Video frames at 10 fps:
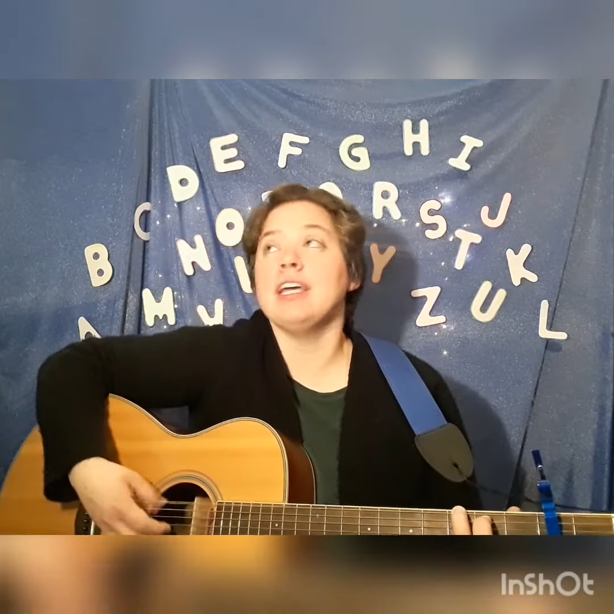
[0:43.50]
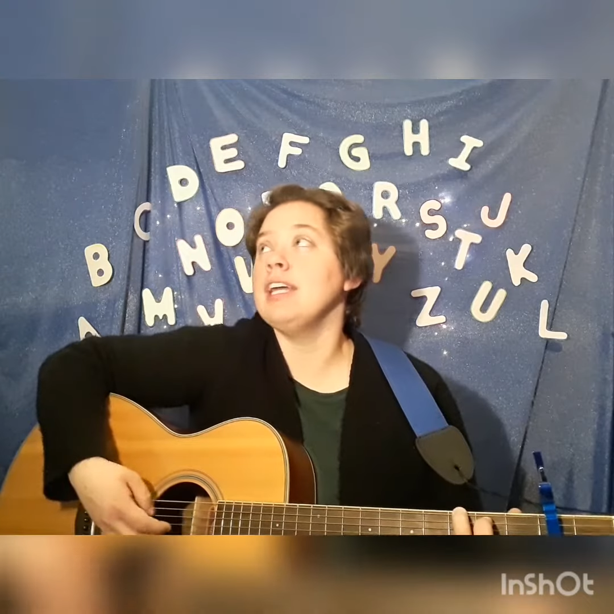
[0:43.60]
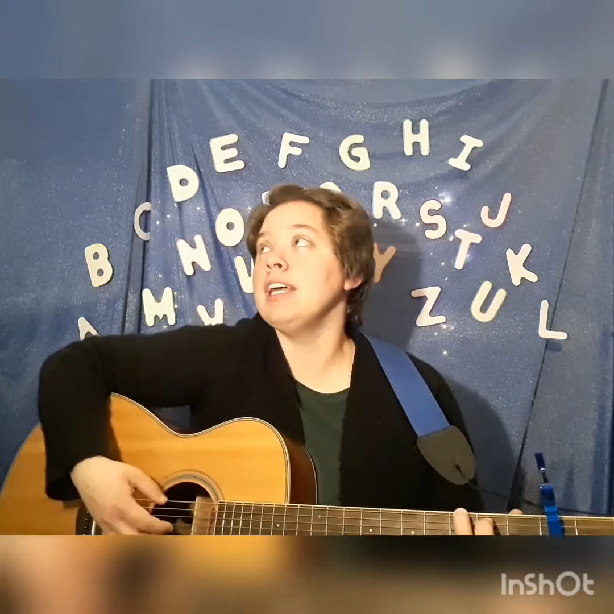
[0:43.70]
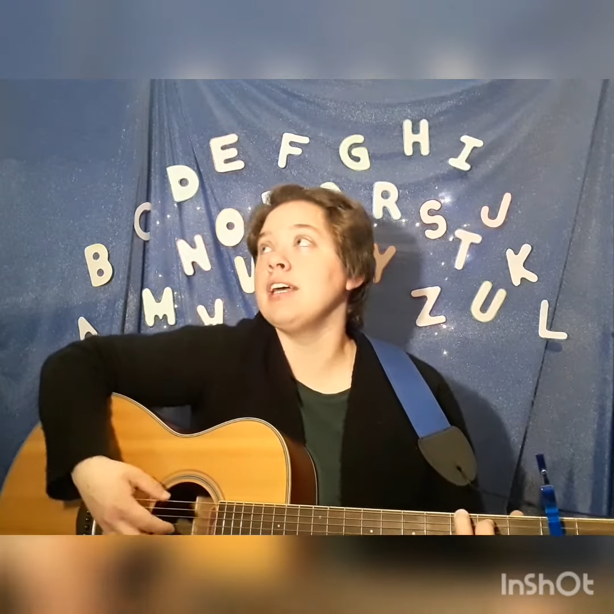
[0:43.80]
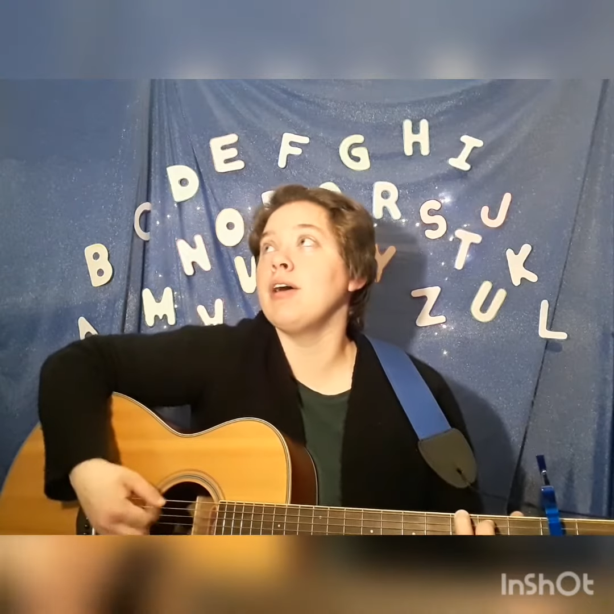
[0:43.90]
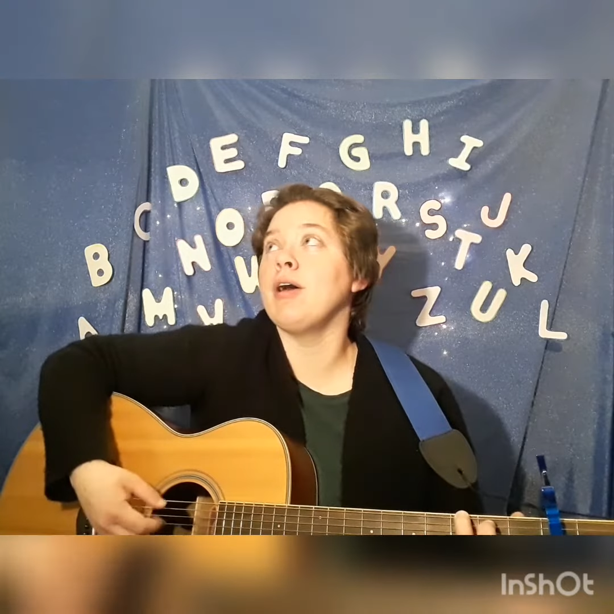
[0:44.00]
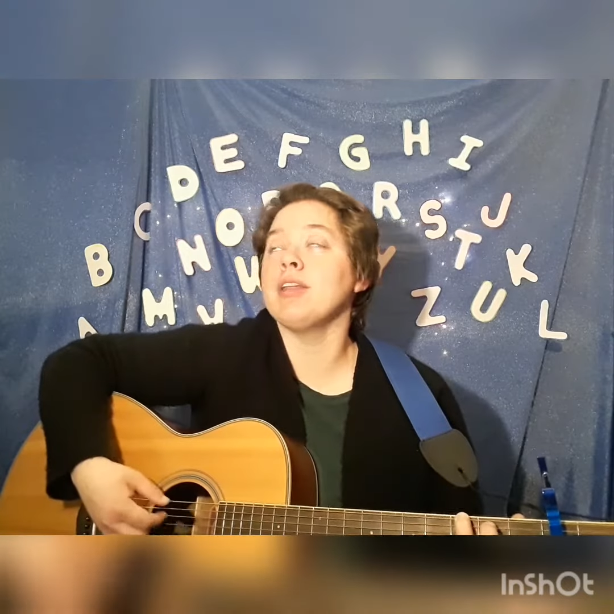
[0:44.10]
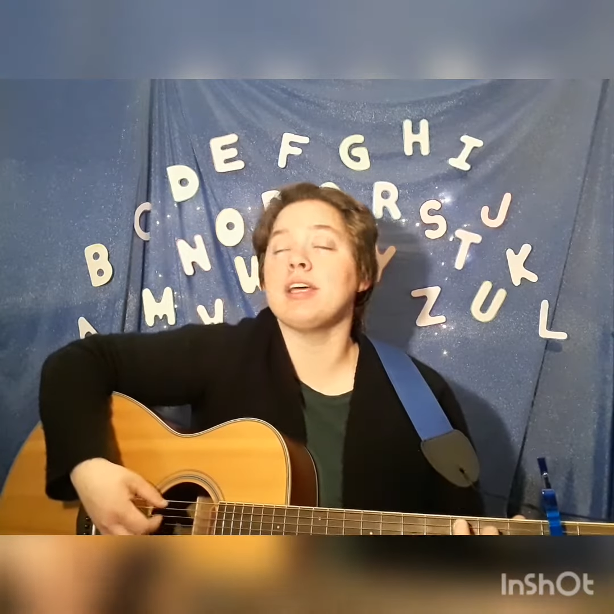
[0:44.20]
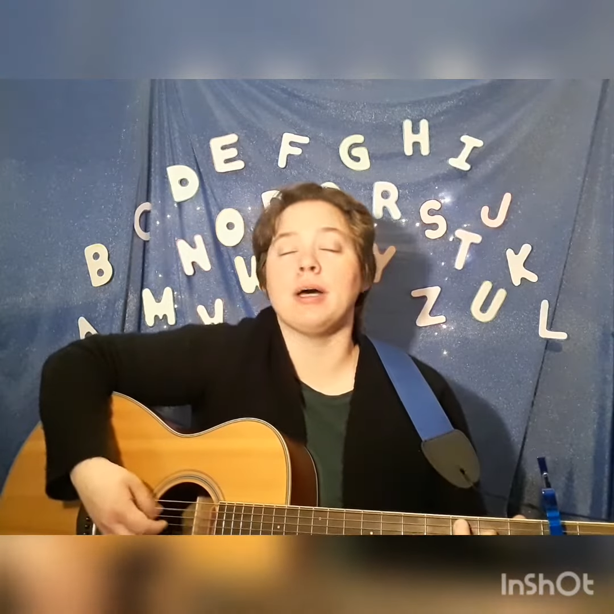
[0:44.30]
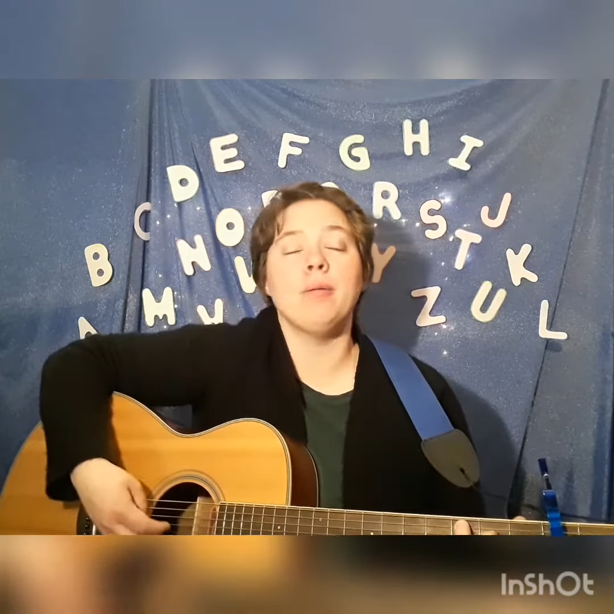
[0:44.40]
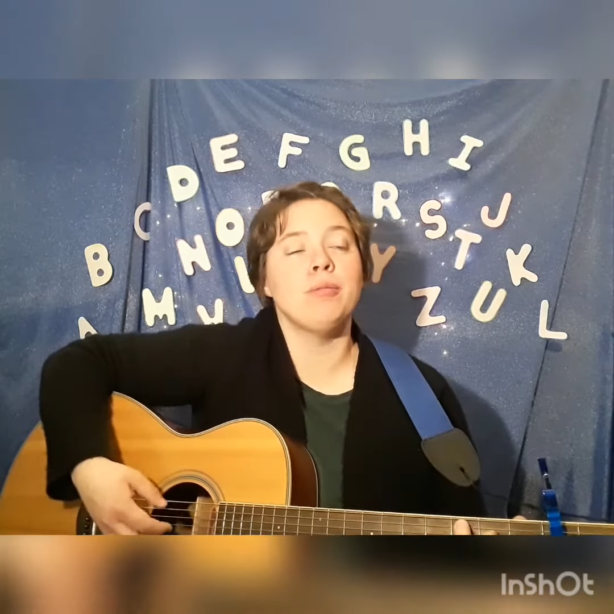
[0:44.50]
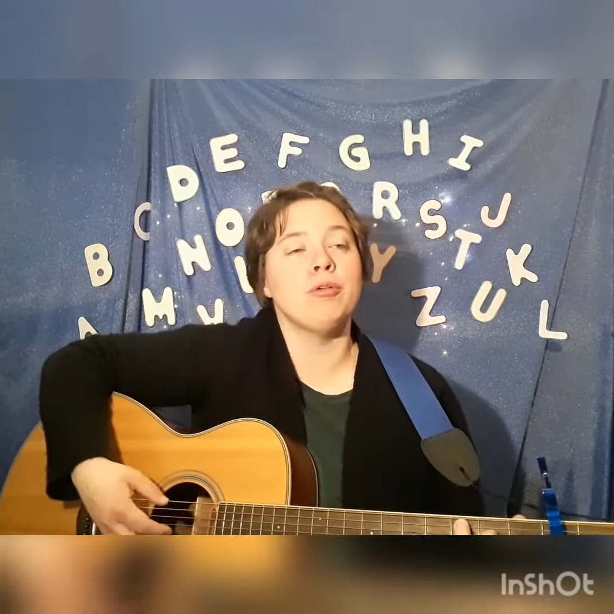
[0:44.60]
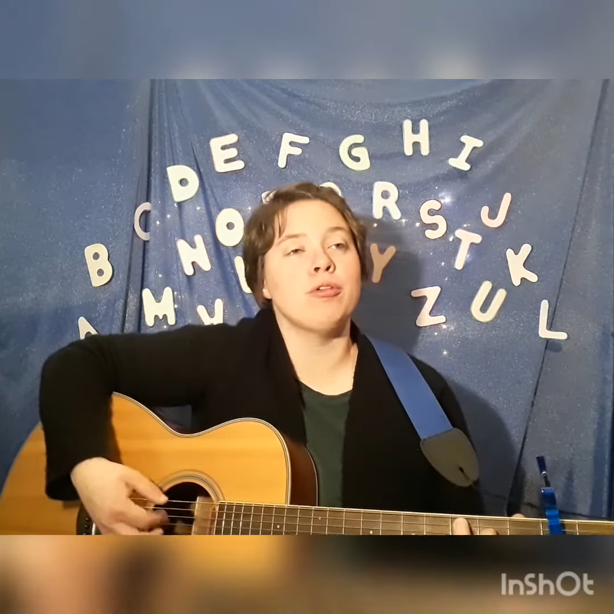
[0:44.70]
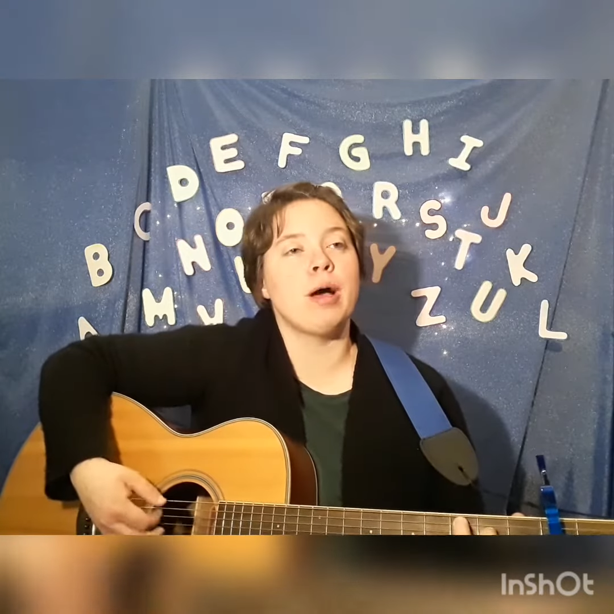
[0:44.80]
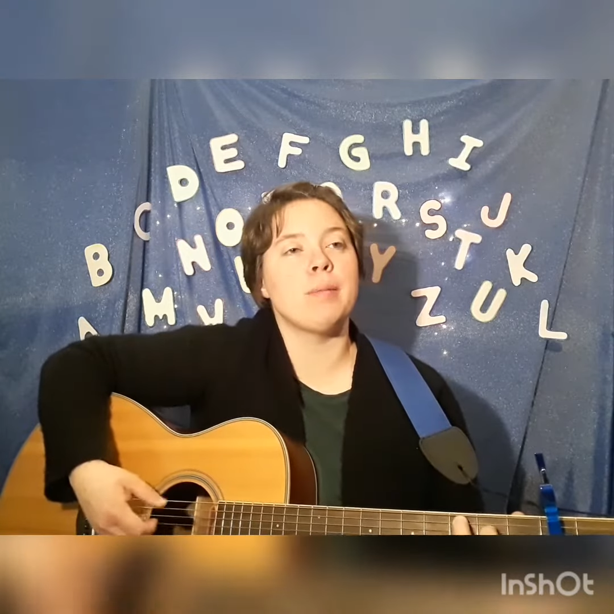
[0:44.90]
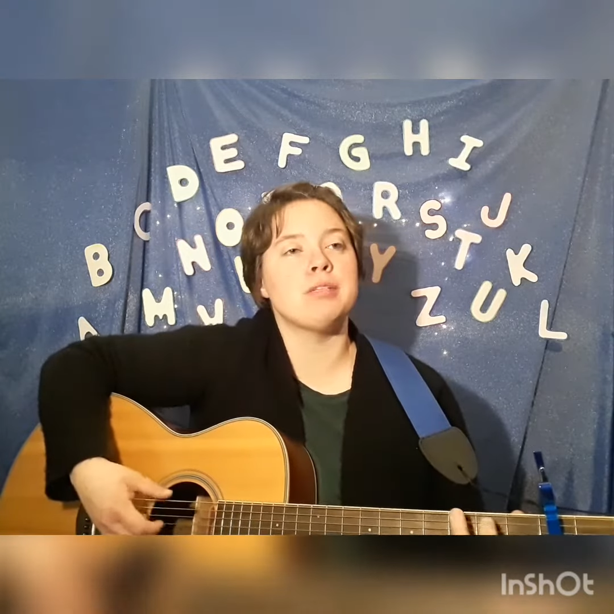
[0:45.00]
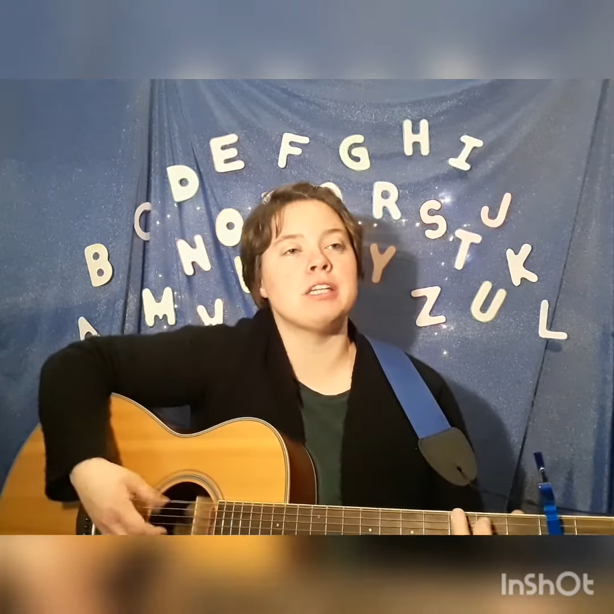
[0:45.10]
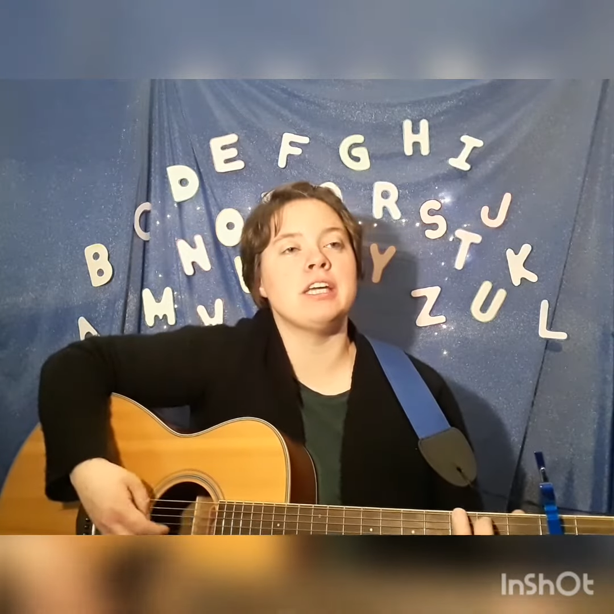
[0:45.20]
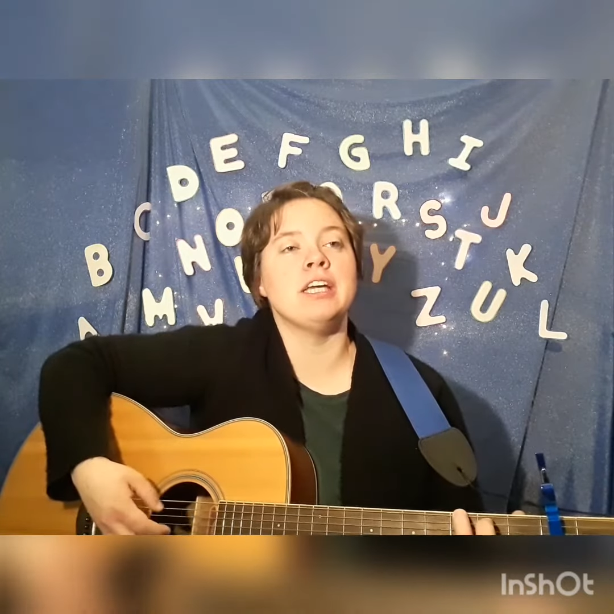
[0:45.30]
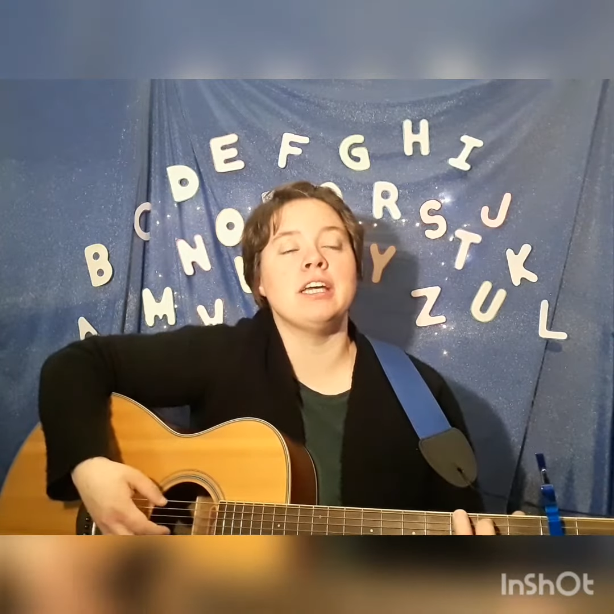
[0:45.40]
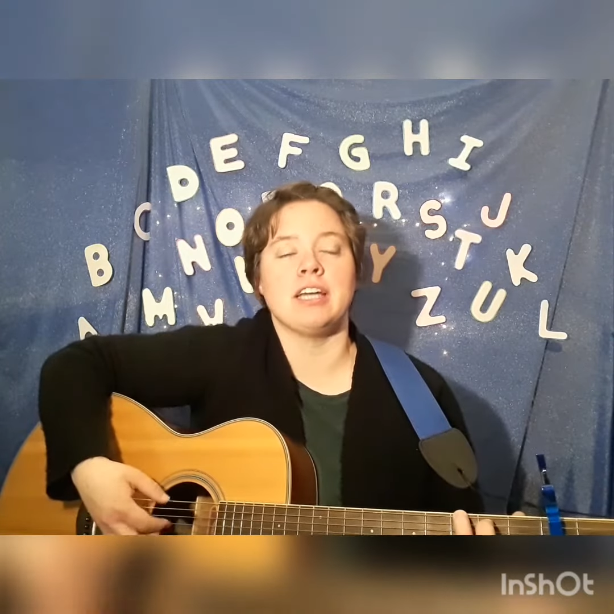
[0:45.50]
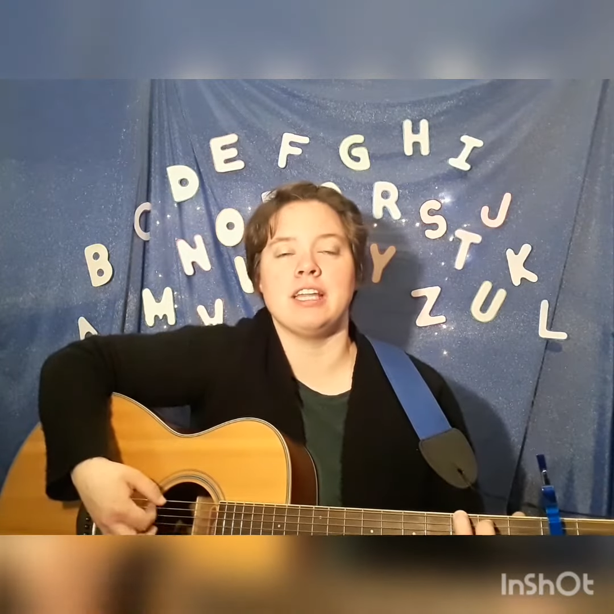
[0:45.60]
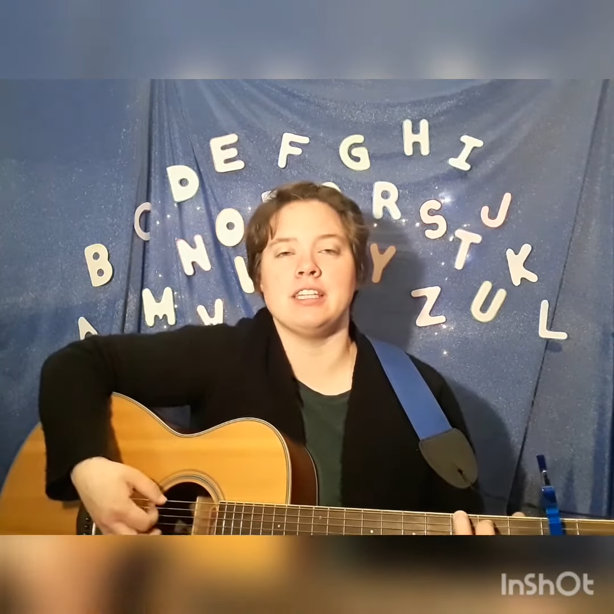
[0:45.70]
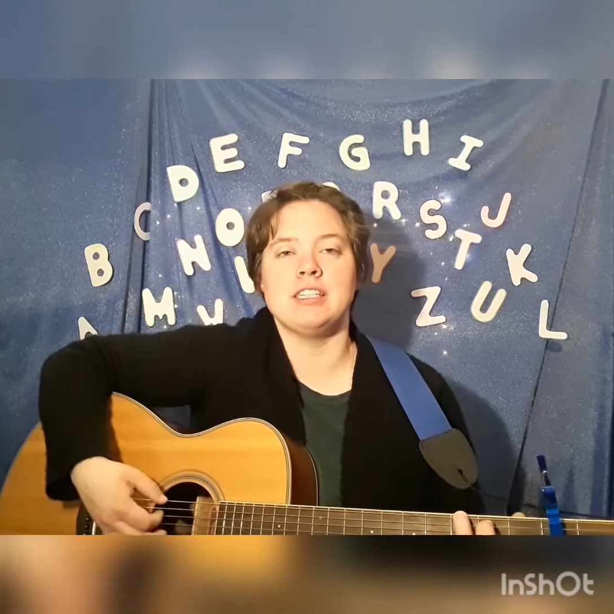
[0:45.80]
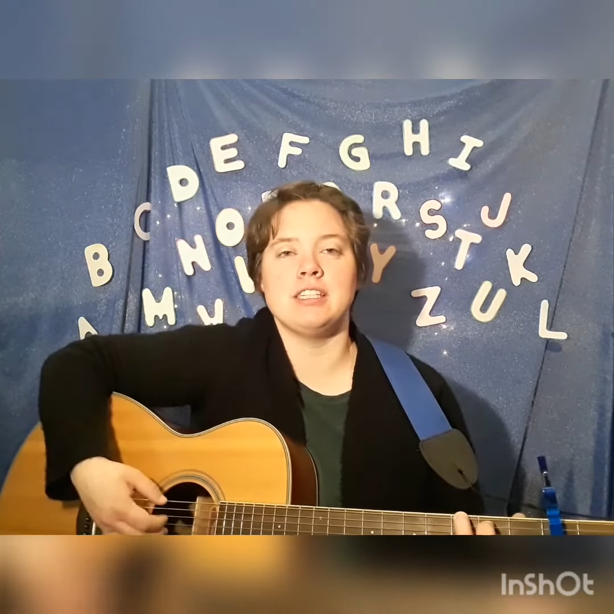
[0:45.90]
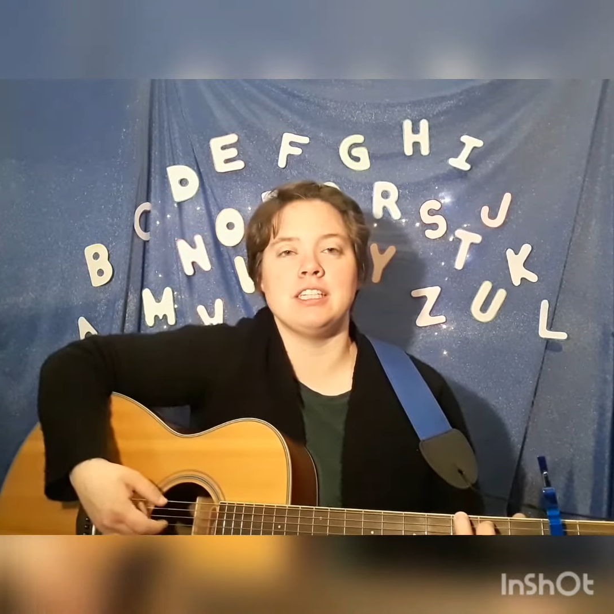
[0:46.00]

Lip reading: eating all the gumdrops he can